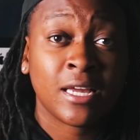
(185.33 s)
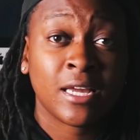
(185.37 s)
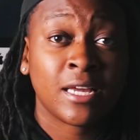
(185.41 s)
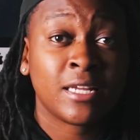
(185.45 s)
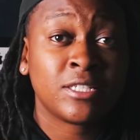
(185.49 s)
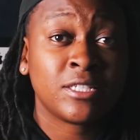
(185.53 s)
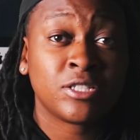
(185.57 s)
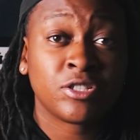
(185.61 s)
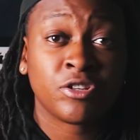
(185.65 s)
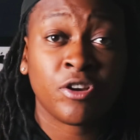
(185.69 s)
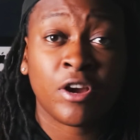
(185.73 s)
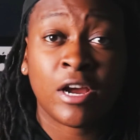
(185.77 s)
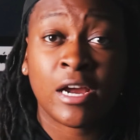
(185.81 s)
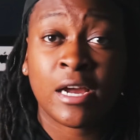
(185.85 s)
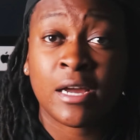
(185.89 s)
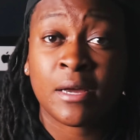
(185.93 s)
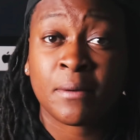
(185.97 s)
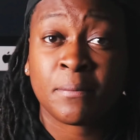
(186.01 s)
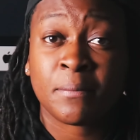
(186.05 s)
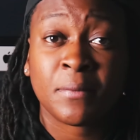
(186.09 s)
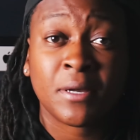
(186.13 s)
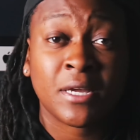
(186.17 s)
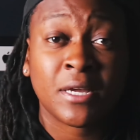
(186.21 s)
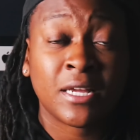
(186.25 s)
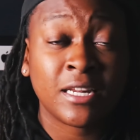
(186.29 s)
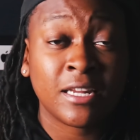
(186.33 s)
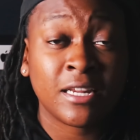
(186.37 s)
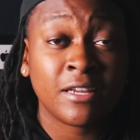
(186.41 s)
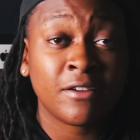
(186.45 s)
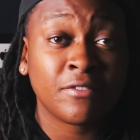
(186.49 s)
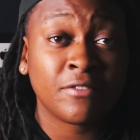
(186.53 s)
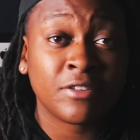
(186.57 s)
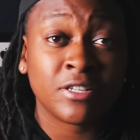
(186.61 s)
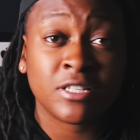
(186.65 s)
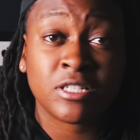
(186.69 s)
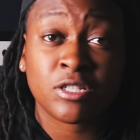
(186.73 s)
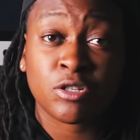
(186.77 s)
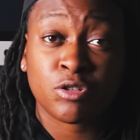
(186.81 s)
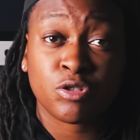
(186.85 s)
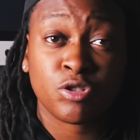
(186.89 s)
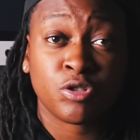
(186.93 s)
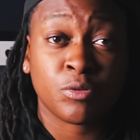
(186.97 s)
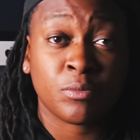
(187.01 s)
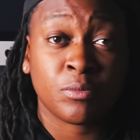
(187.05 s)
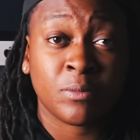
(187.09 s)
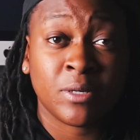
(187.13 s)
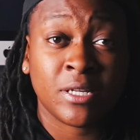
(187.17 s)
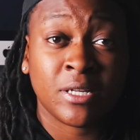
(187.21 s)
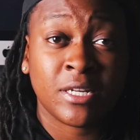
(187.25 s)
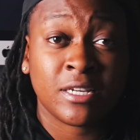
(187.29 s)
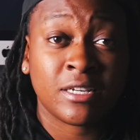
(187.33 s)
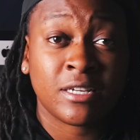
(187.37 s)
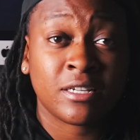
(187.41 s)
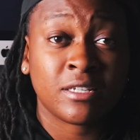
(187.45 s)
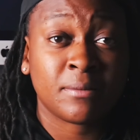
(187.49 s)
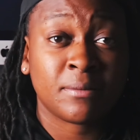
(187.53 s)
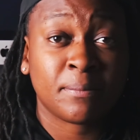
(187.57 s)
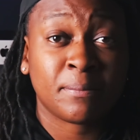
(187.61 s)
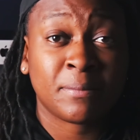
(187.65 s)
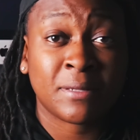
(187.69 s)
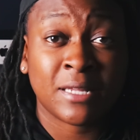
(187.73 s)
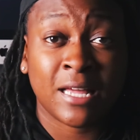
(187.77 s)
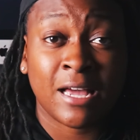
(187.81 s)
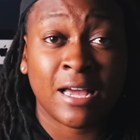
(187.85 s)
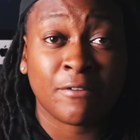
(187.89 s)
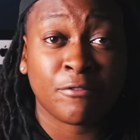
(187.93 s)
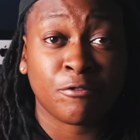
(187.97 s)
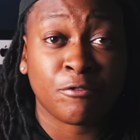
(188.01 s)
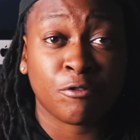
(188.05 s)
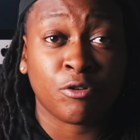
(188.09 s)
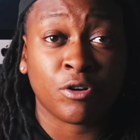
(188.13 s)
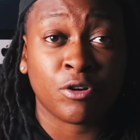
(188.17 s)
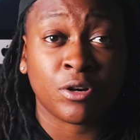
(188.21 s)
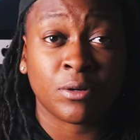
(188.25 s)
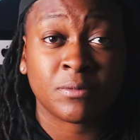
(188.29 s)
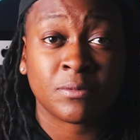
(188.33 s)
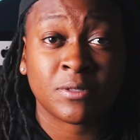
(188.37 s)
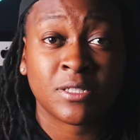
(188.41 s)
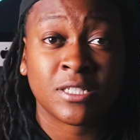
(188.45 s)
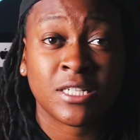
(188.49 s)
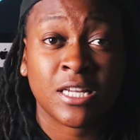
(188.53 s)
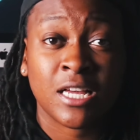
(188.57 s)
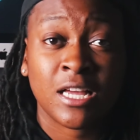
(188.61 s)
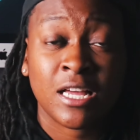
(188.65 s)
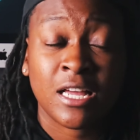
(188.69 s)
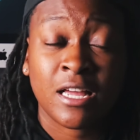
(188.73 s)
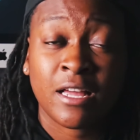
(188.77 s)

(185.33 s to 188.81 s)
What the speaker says: Instagram, any of these social media platforms,